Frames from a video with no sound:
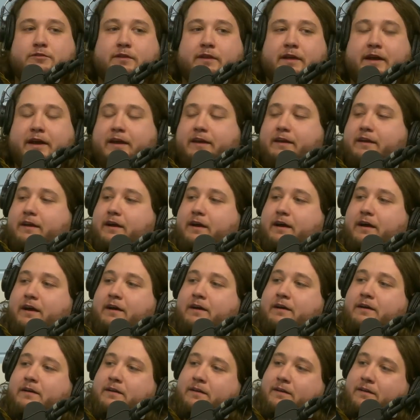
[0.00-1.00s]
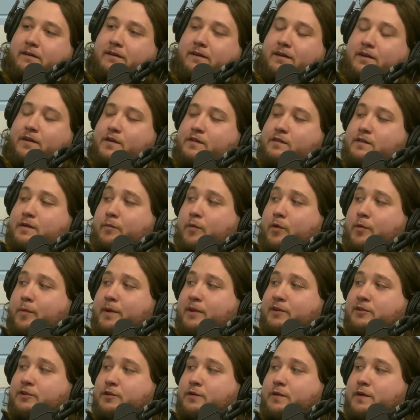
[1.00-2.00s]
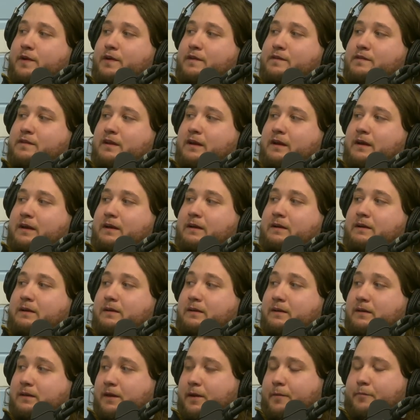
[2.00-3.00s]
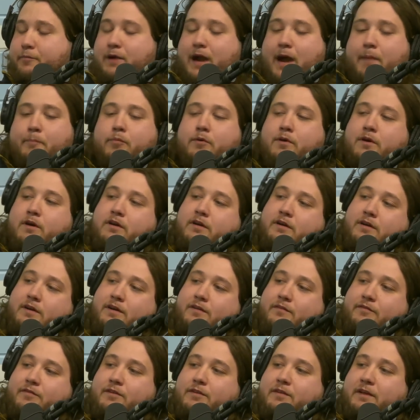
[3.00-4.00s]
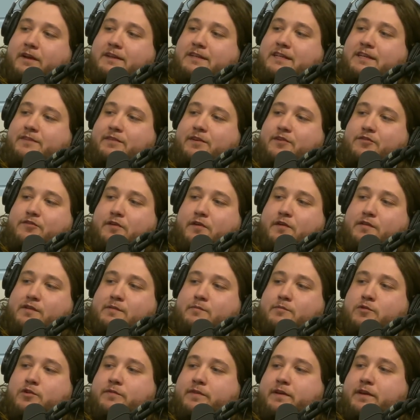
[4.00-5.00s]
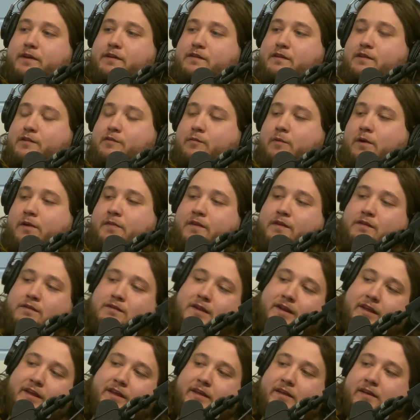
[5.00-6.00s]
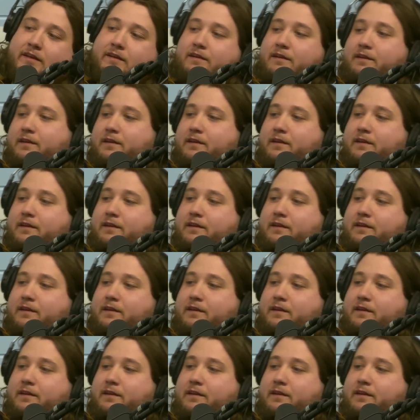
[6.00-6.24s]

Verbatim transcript: Like uh, some of what we do is uh, prop work for like TV shows and movies because we're in the city.